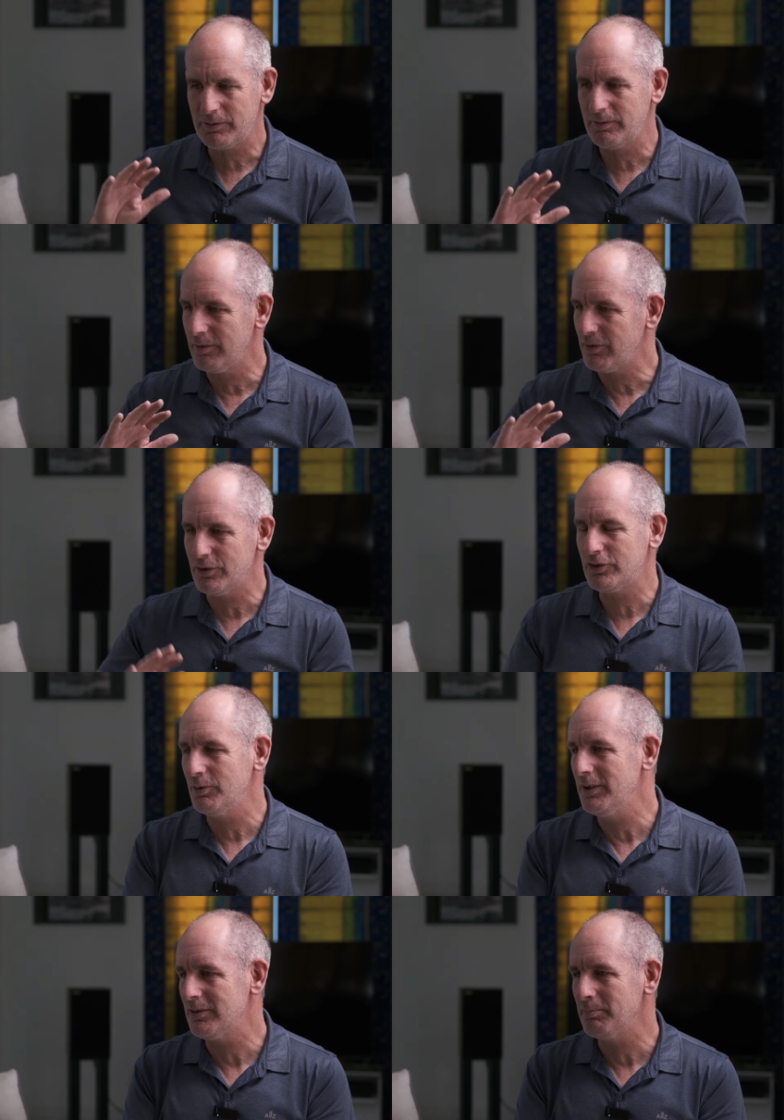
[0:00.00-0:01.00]
The first two
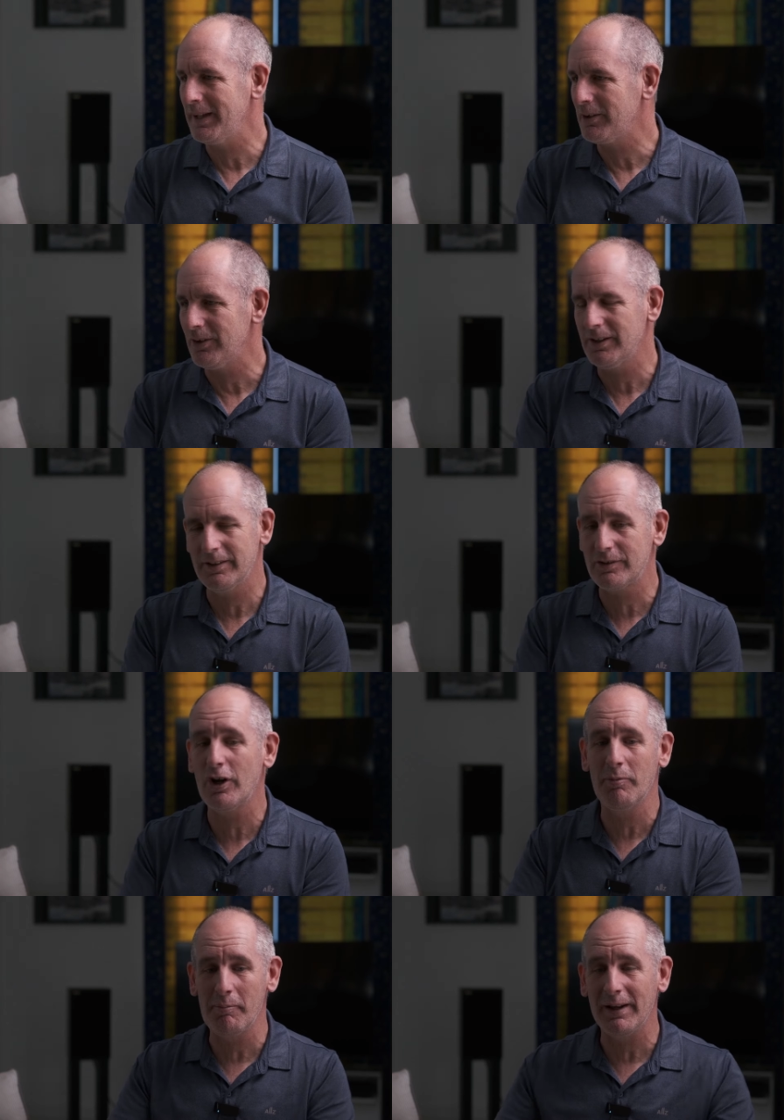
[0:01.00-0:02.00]
weeks in Bangkok I had the
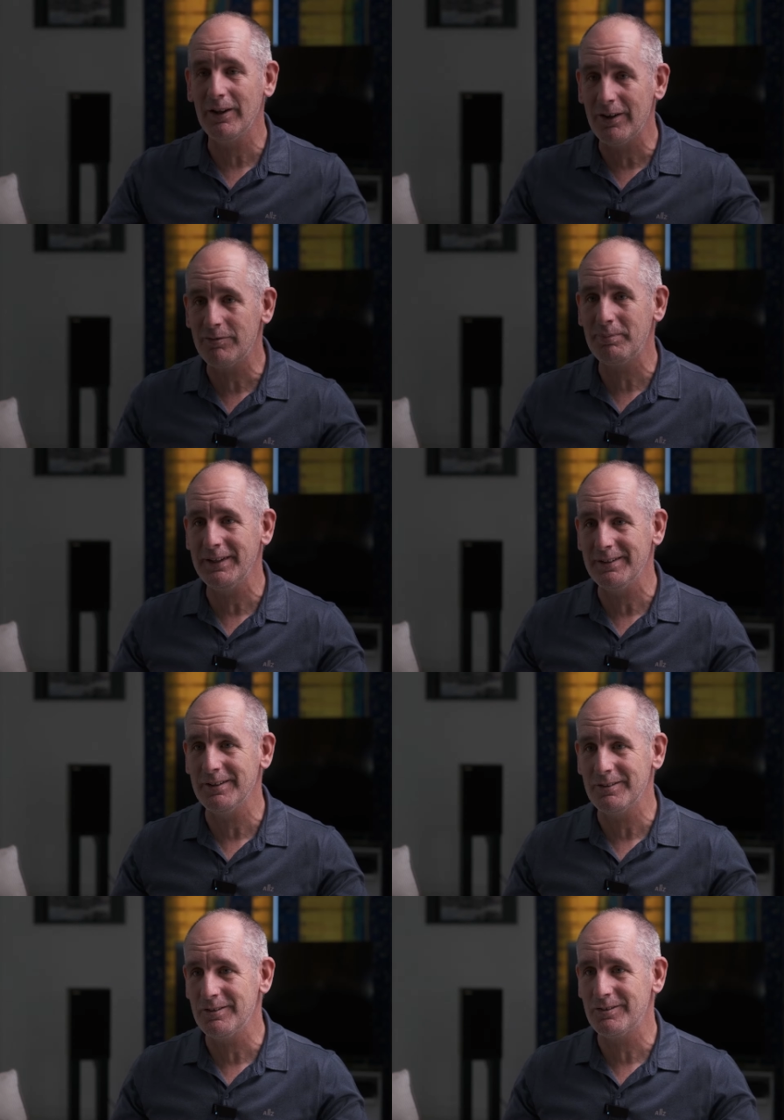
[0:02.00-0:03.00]
time of my life being a
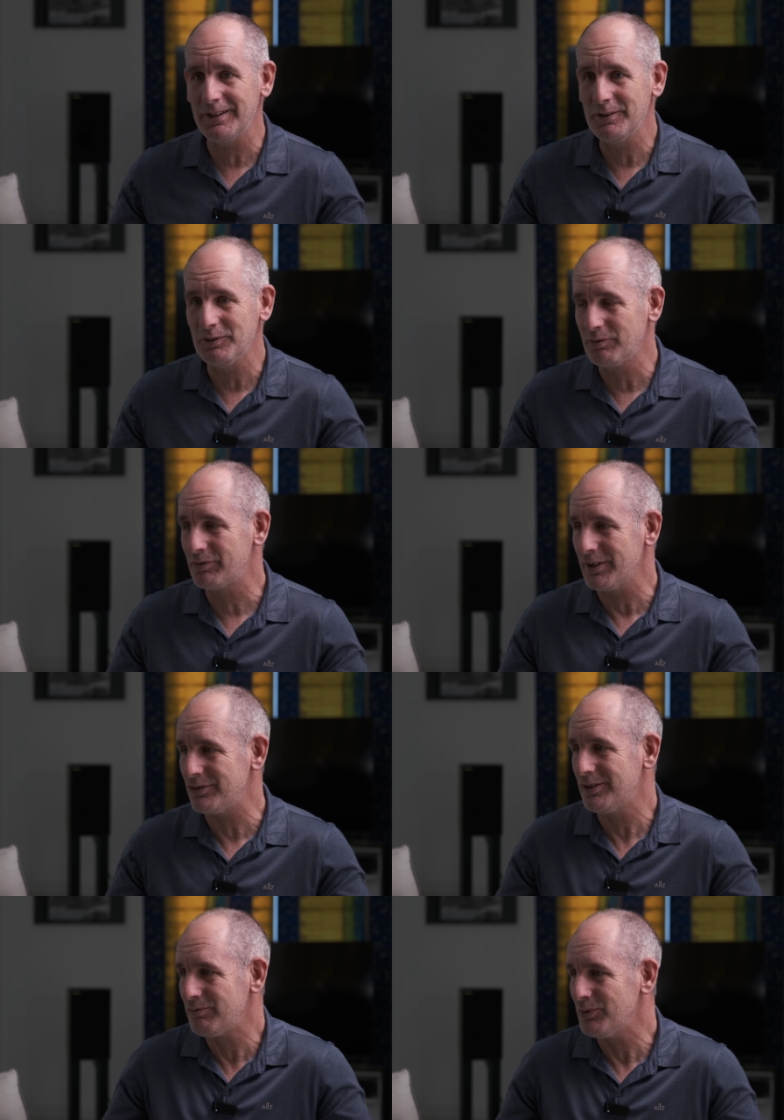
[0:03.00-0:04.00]
single, yeah.
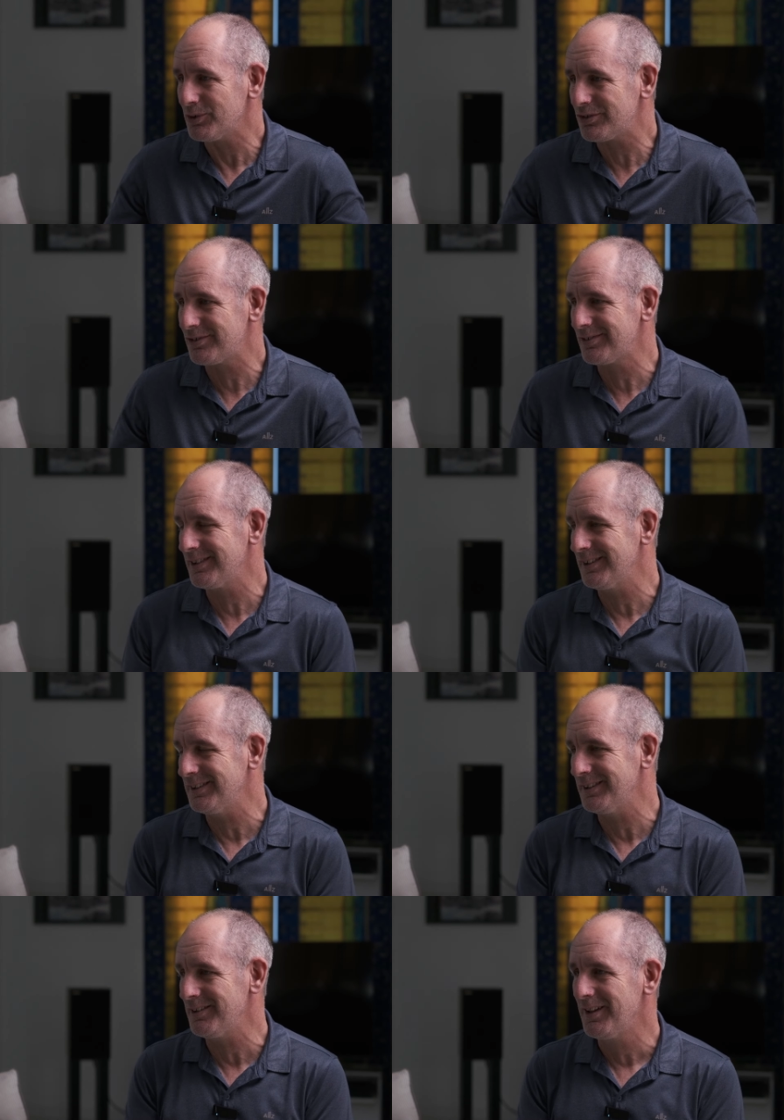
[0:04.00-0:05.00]
fresh, divorced,
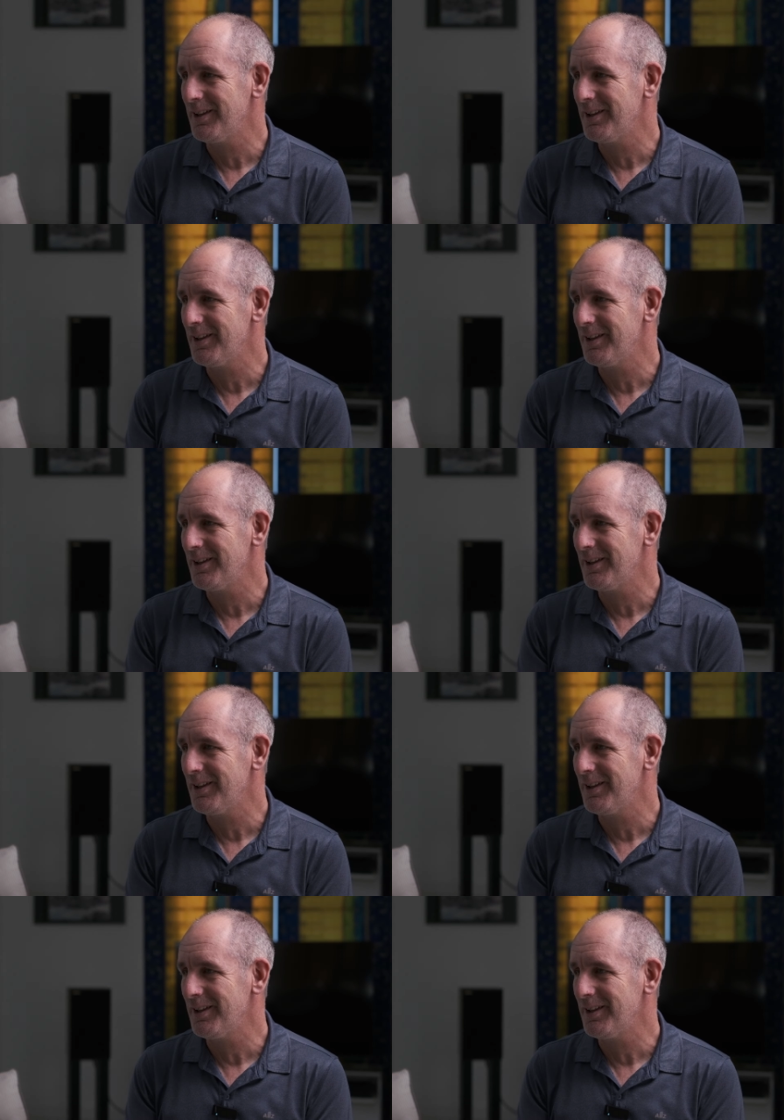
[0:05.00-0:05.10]
uh,